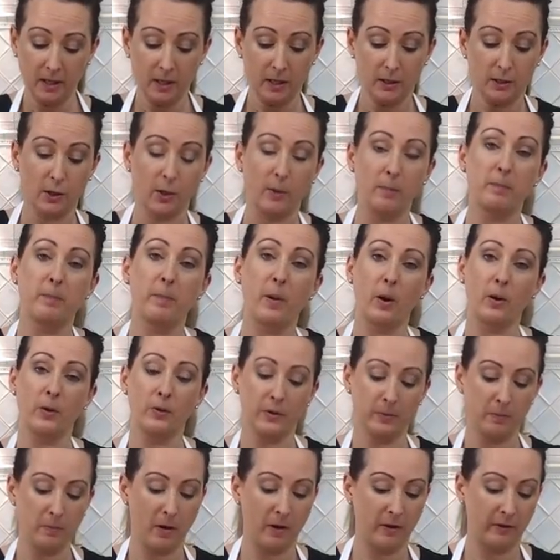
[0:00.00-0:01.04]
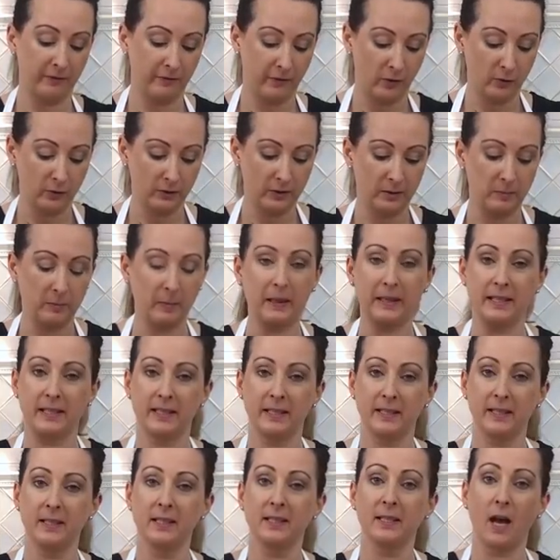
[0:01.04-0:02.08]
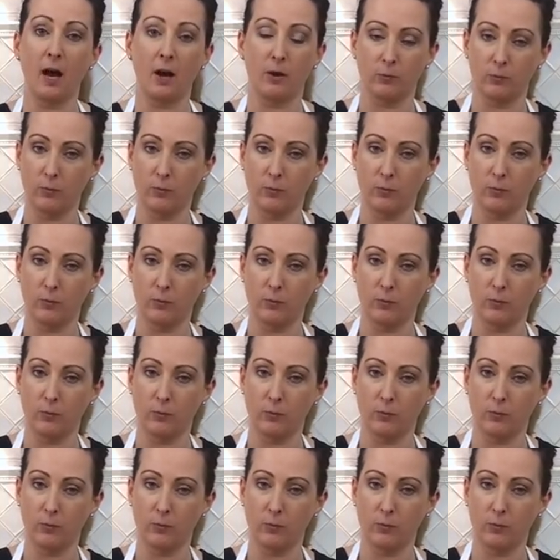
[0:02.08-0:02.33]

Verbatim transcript: so both my fondant pieces are